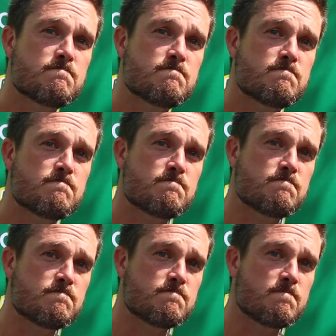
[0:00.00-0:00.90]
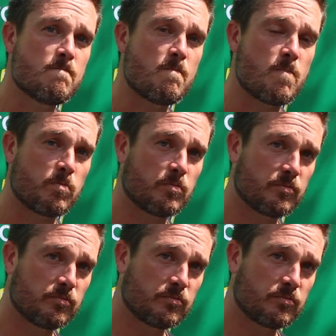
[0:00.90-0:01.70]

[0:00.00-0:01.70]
or before Saturday, or is this,